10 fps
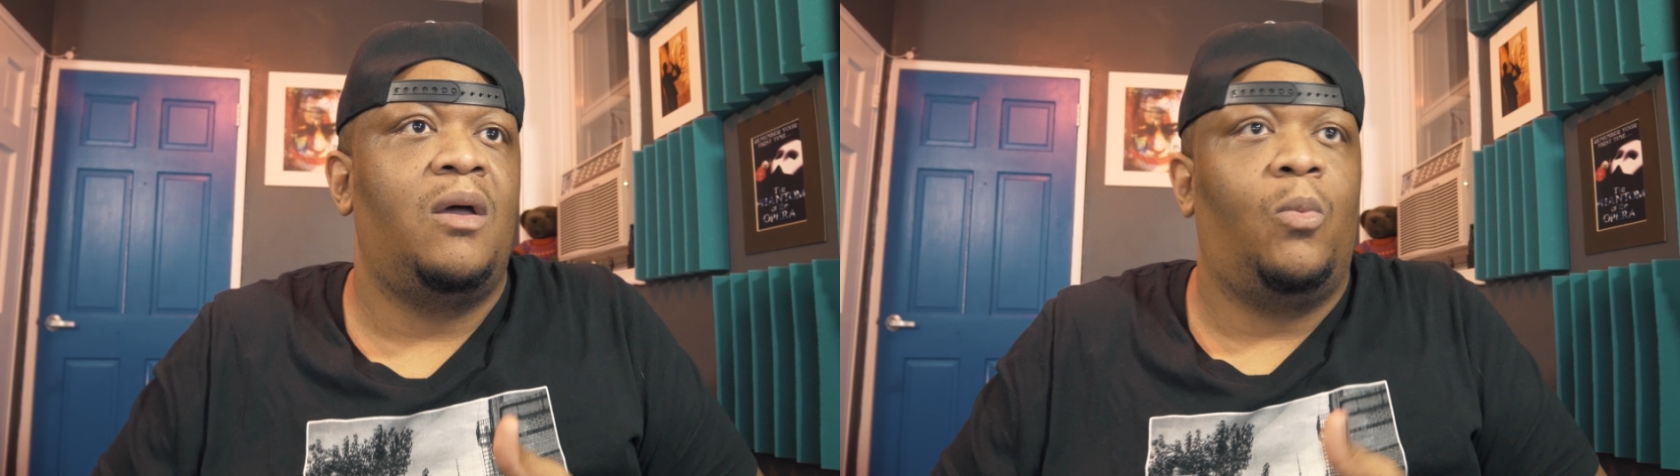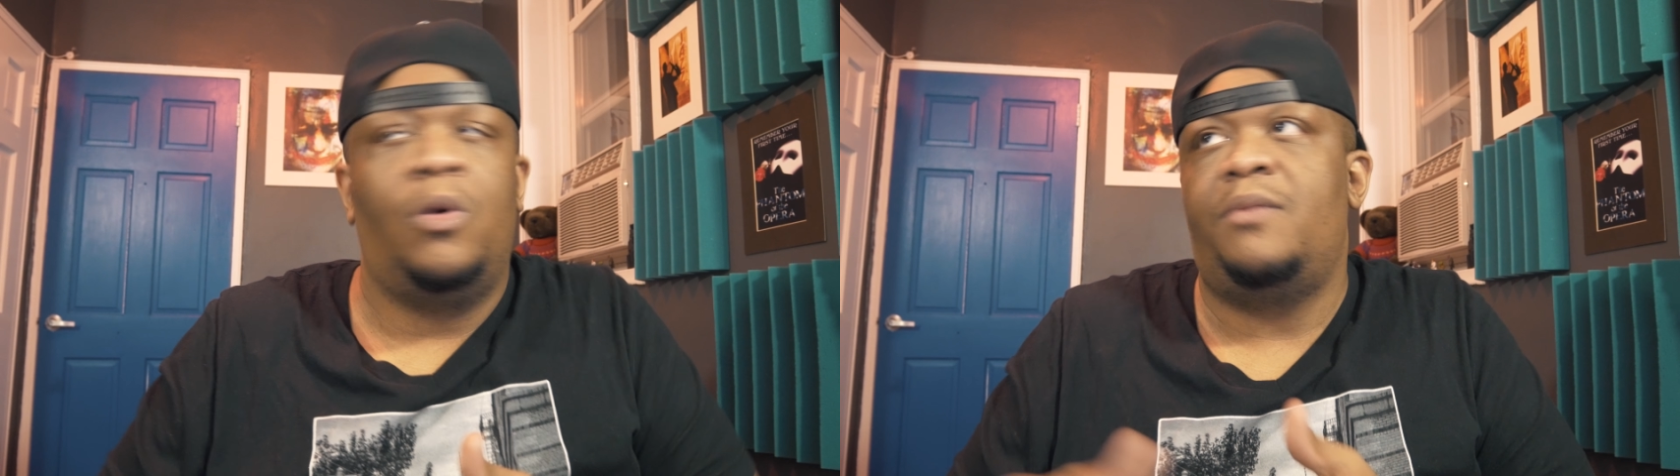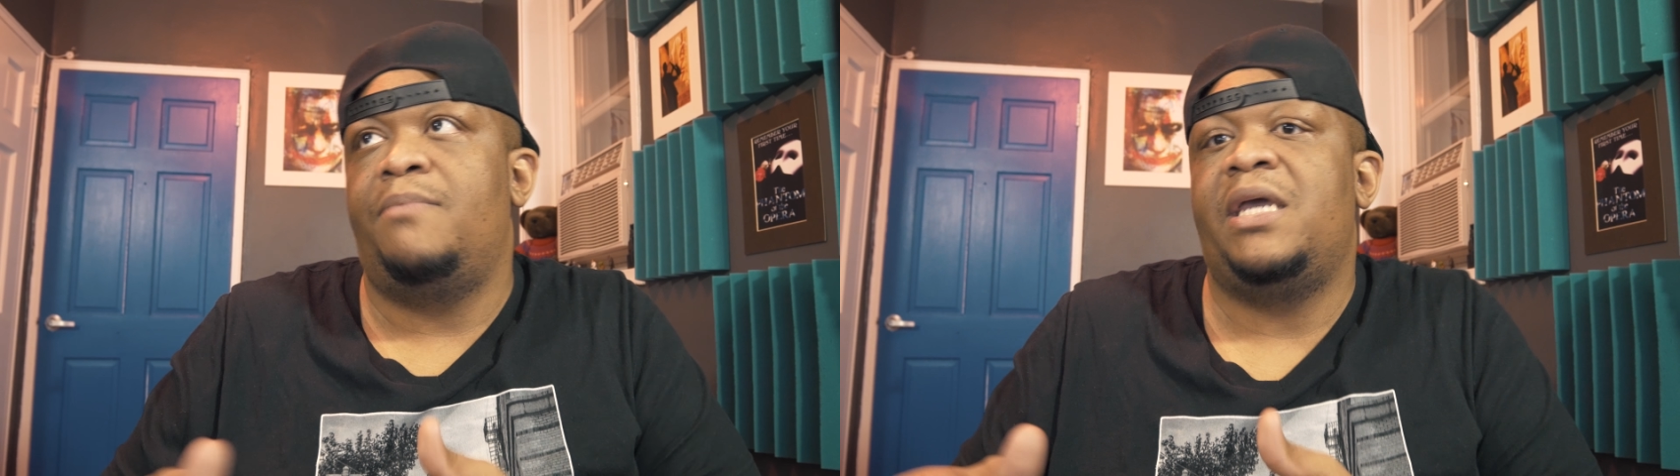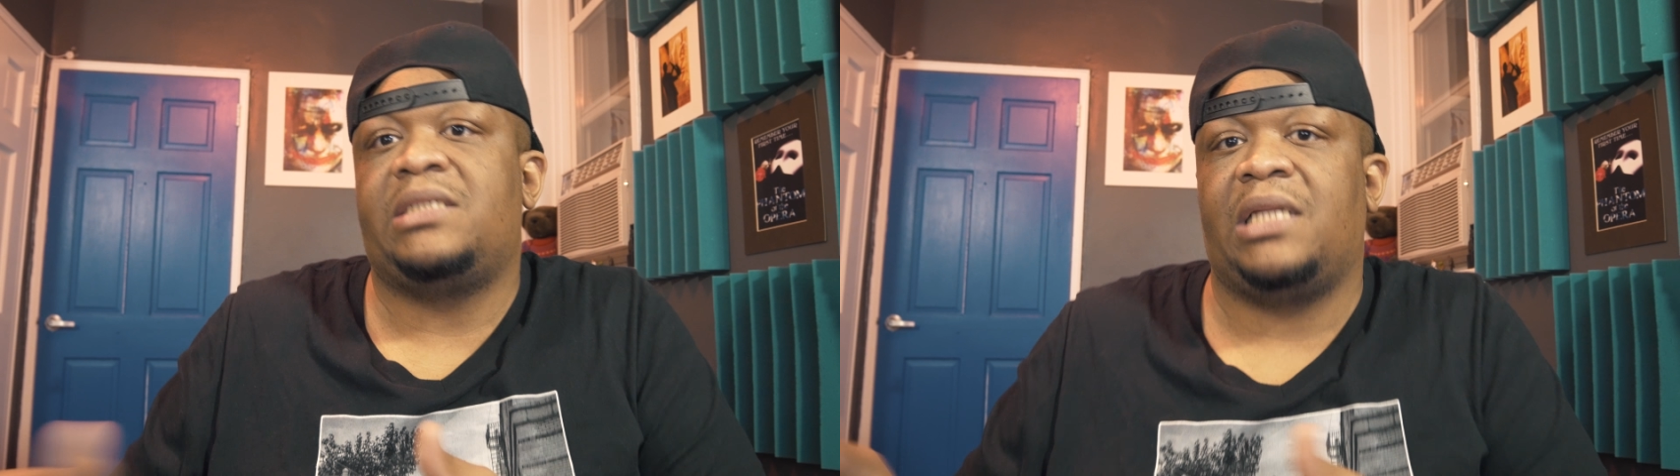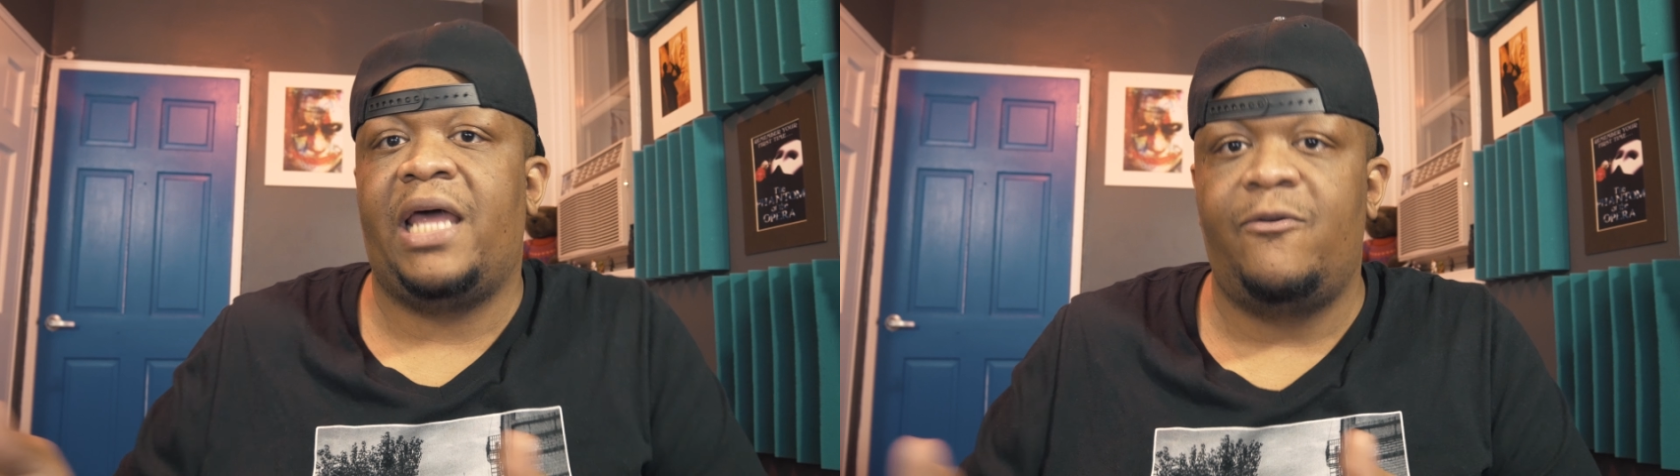what
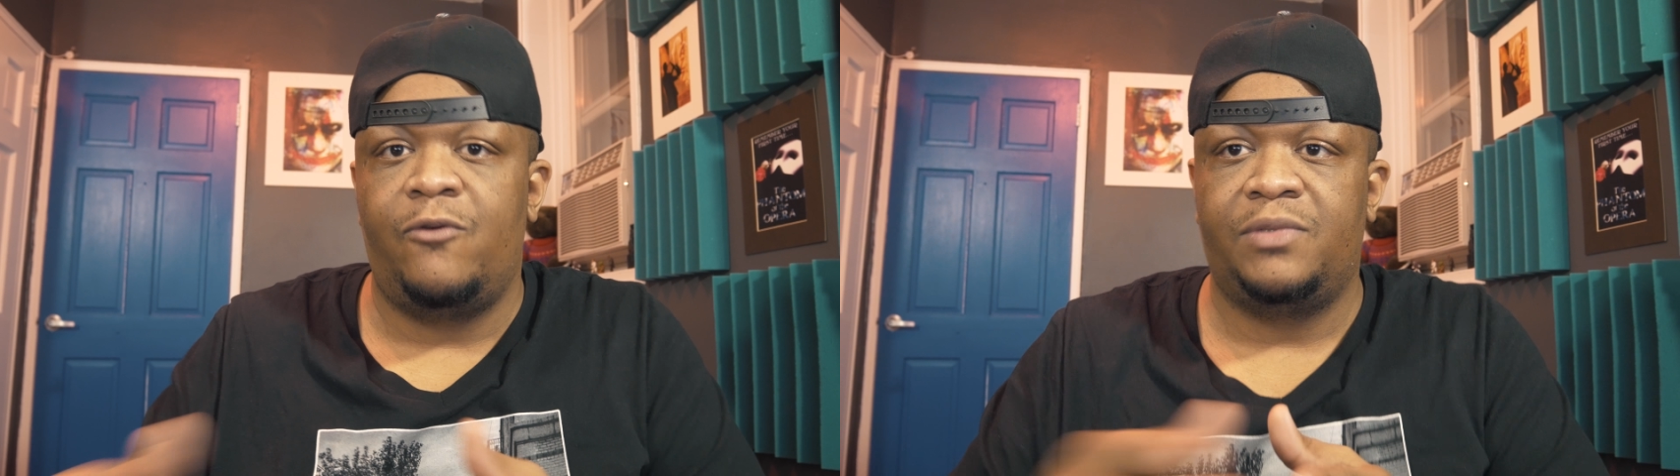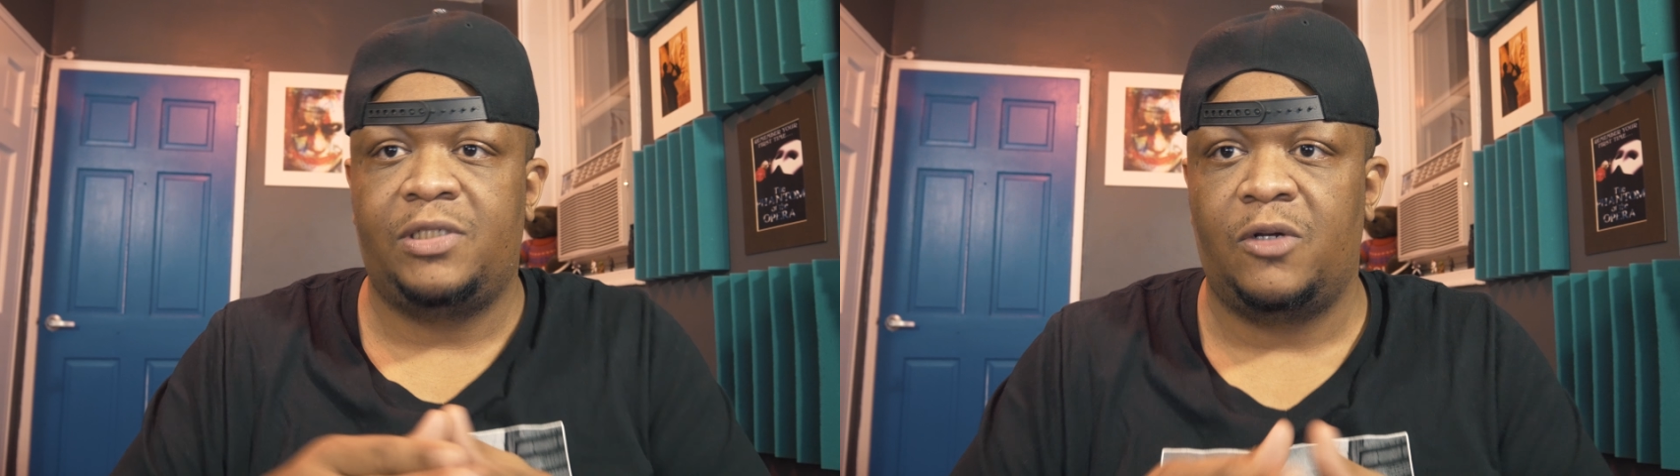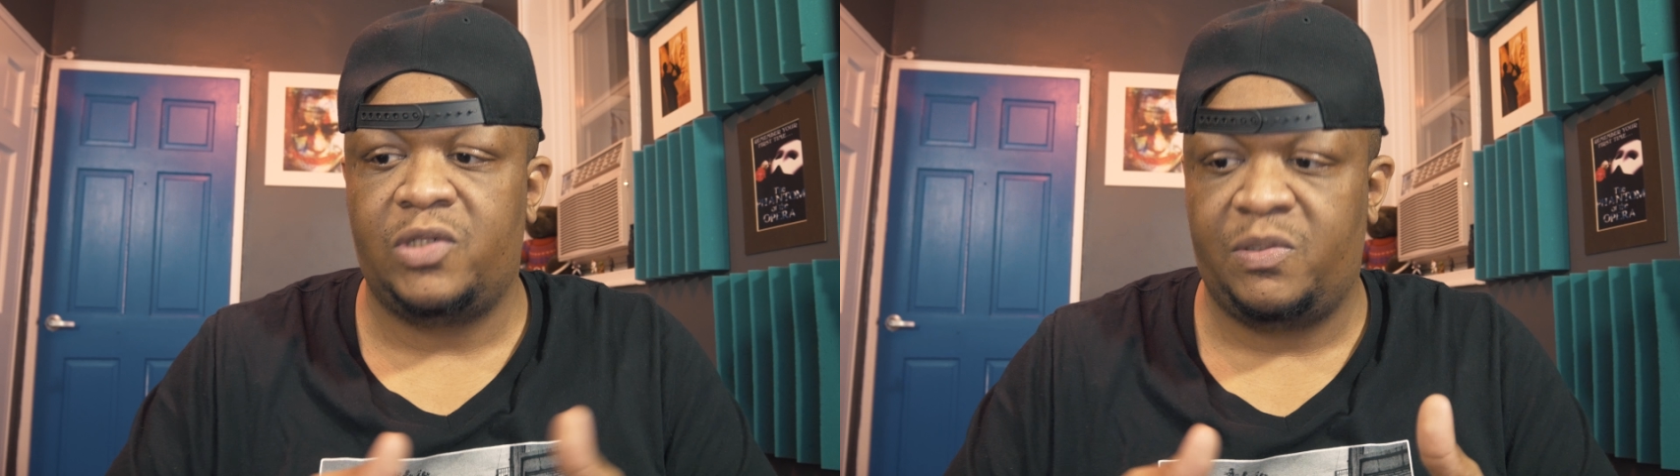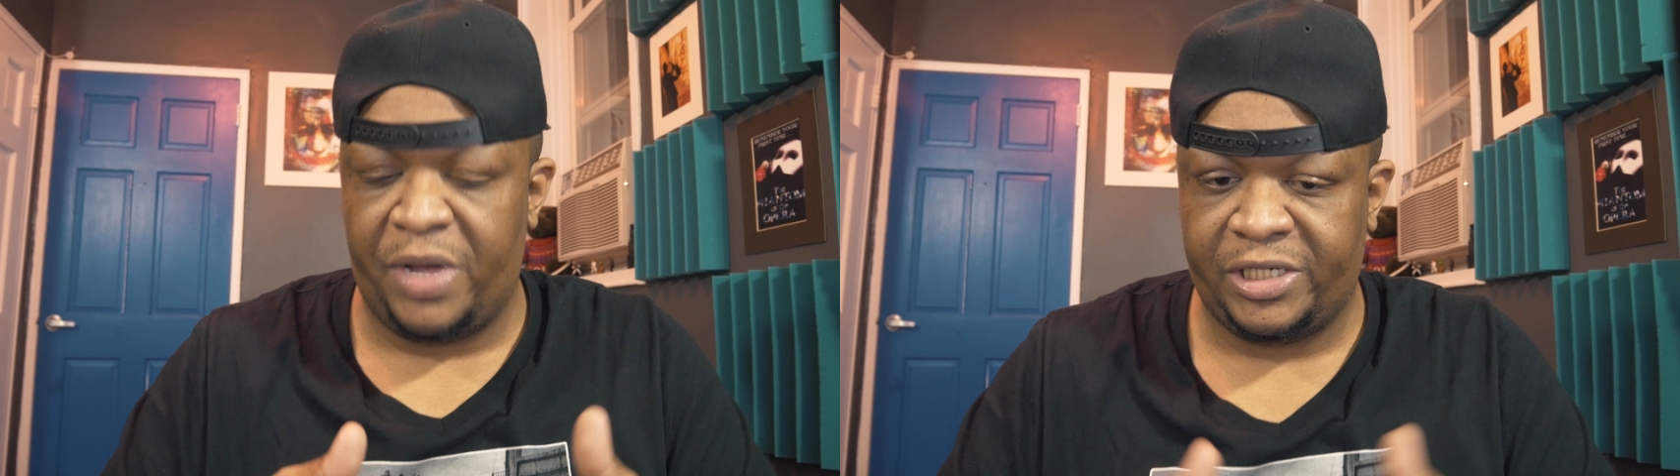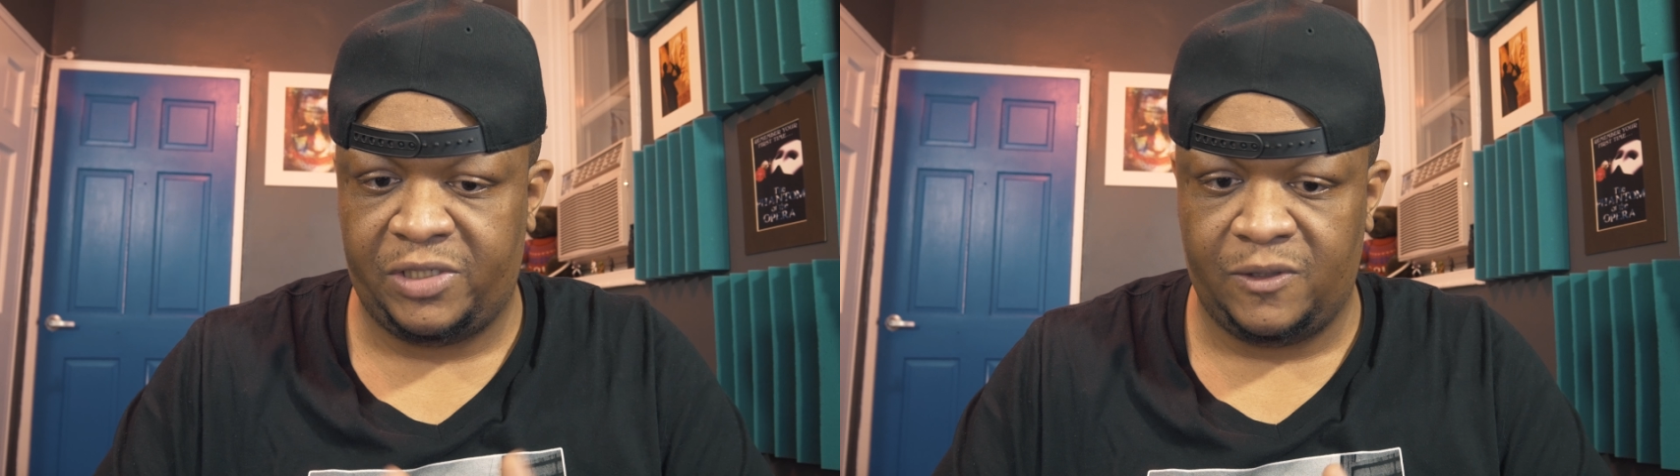makes Lightroom so
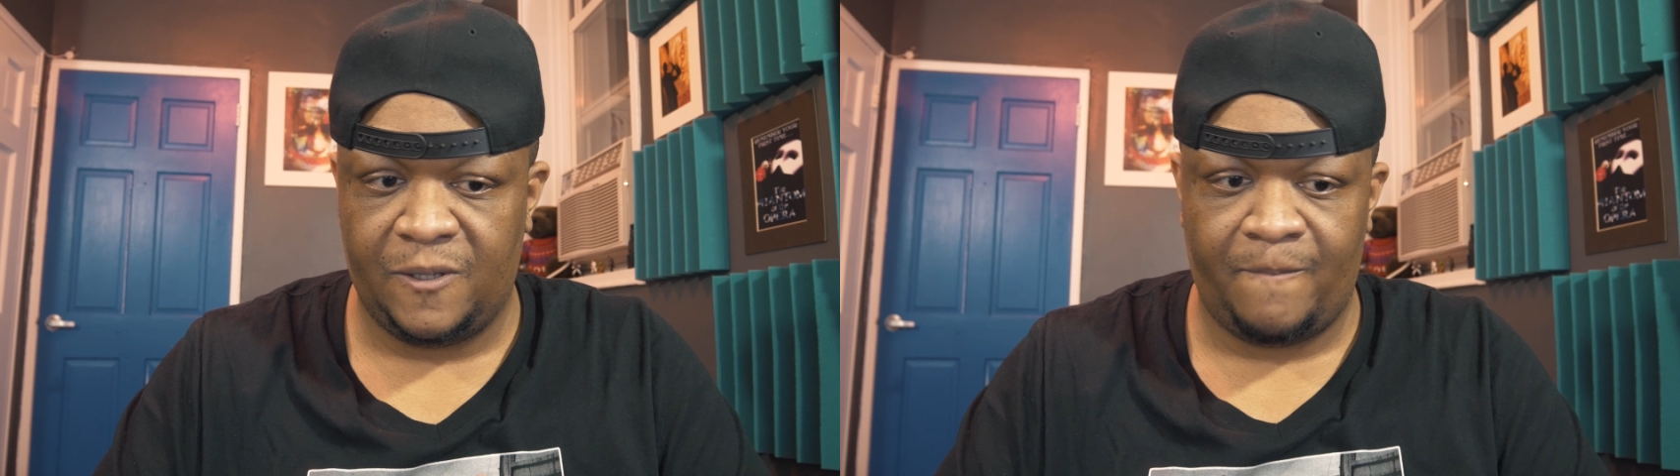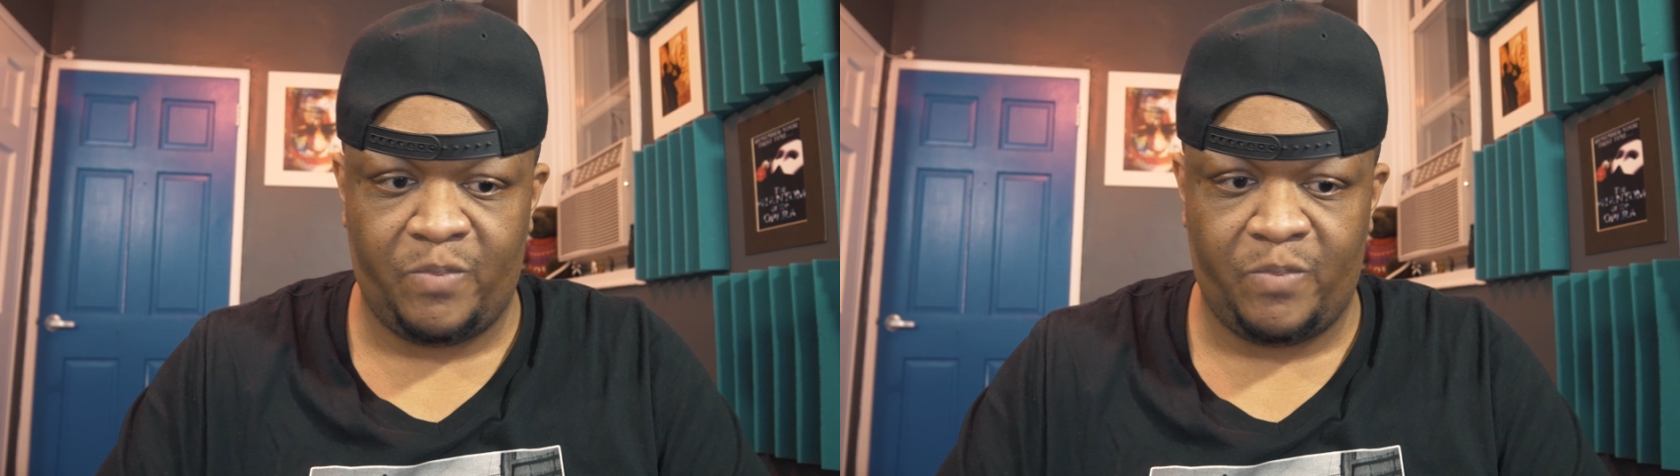special?